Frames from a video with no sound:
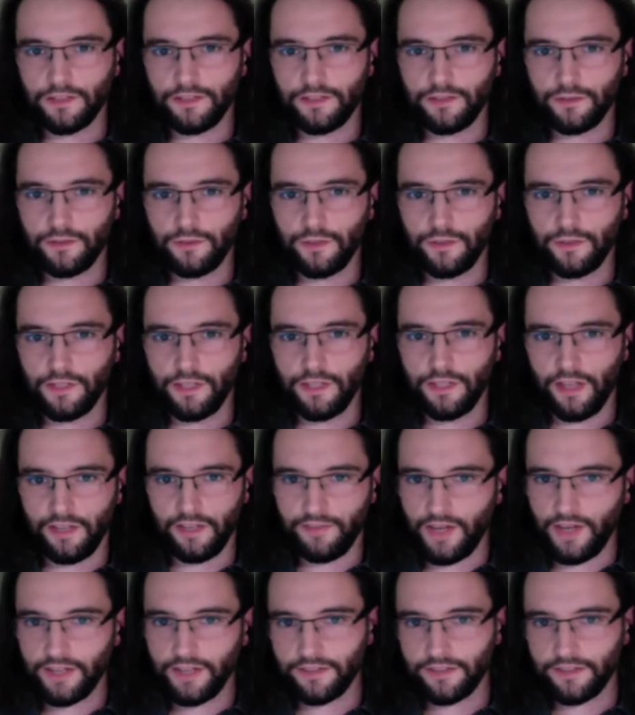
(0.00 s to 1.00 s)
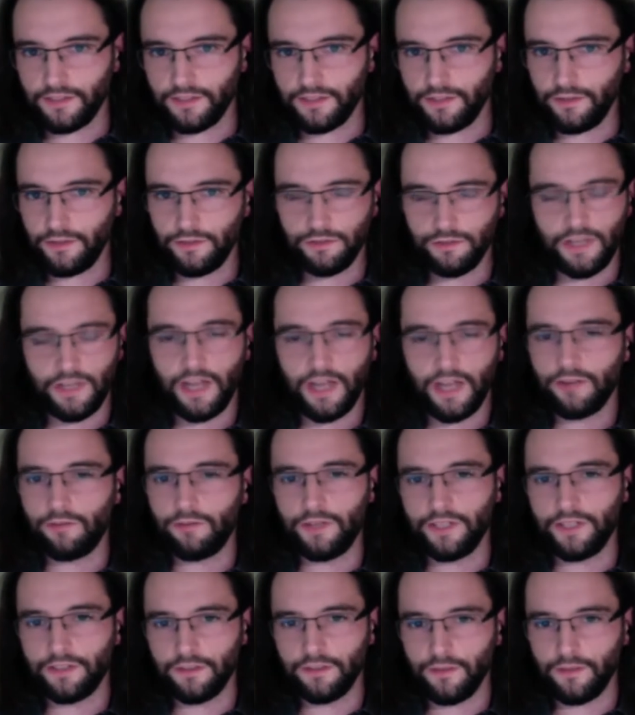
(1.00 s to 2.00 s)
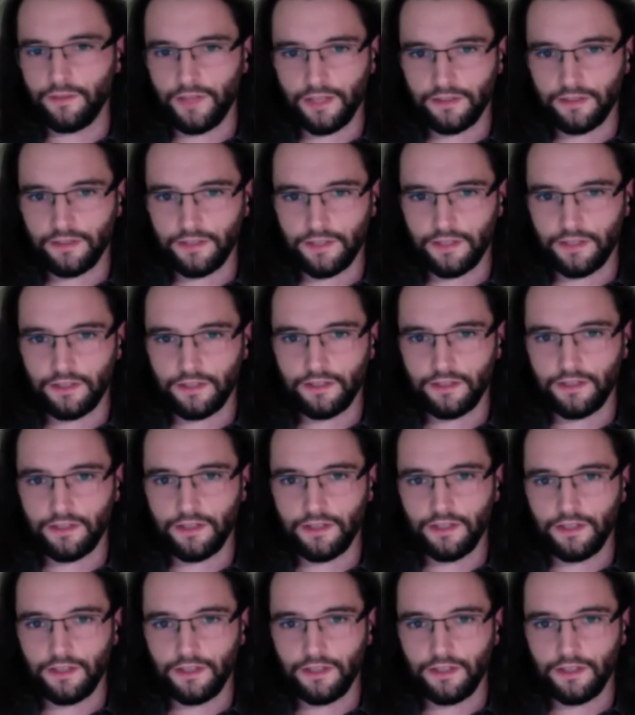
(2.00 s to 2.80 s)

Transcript: to live action. You can't really do that there.